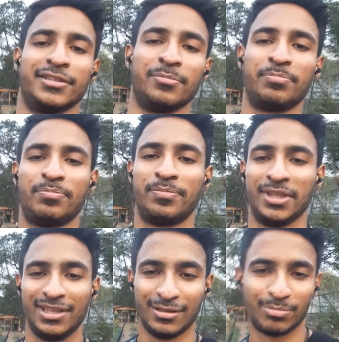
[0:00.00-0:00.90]
up
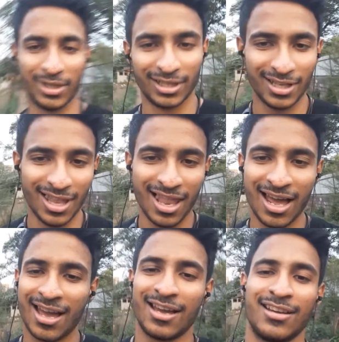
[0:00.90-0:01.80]
people?
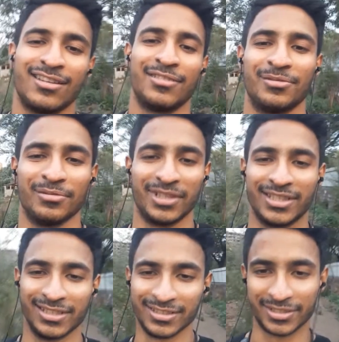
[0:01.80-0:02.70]

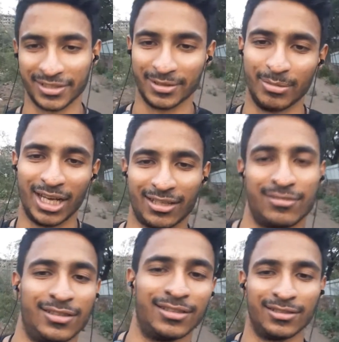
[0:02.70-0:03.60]
Vignesh
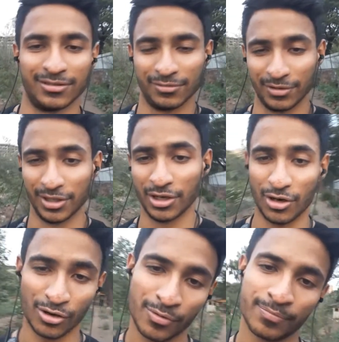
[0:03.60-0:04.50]
back with another
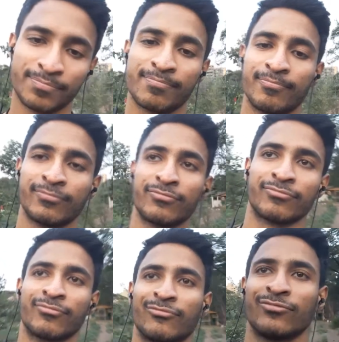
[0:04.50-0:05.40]
video.
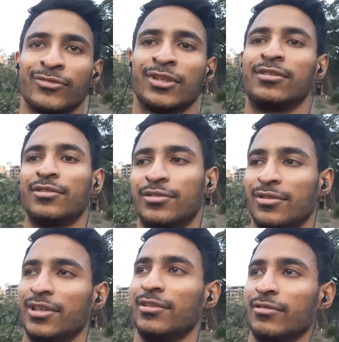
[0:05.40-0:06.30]

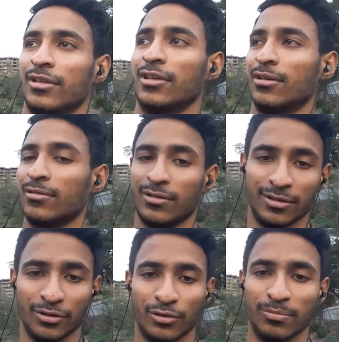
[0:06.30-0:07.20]
Today we are out in
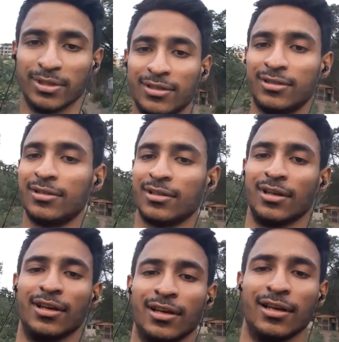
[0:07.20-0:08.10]
the open
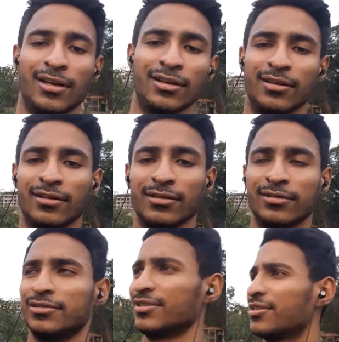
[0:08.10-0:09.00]
and
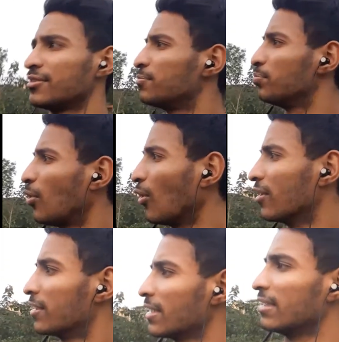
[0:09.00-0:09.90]
uh, just
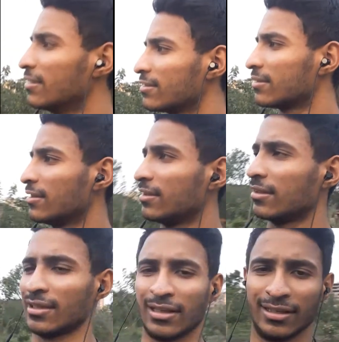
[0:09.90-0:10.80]

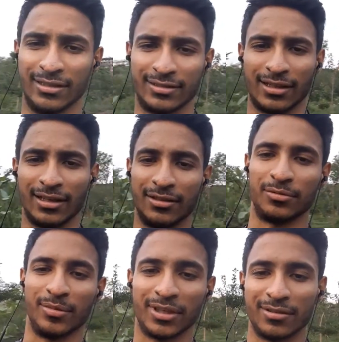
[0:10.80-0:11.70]
spontaneously I decided
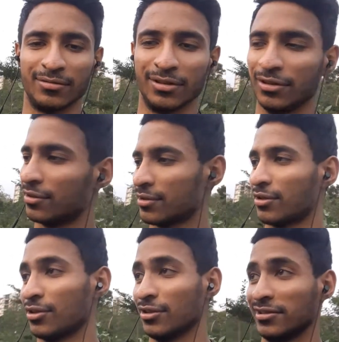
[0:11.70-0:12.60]
to make a video
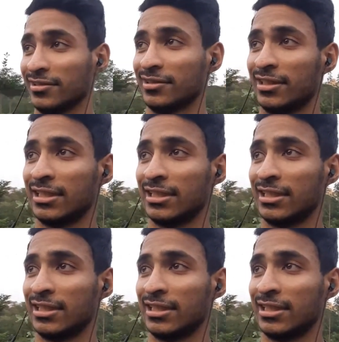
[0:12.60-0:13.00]
cause